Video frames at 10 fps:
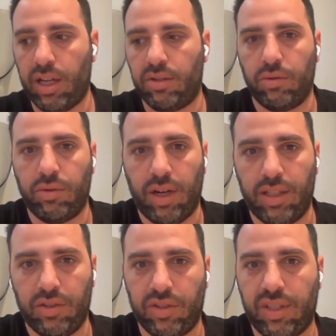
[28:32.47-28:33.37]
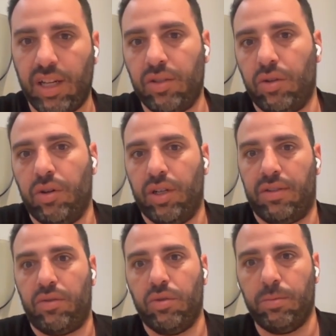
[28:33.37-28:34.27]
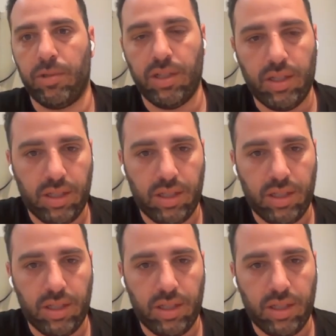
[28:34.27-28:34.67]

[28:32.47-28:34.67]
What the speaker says: had to understand or assume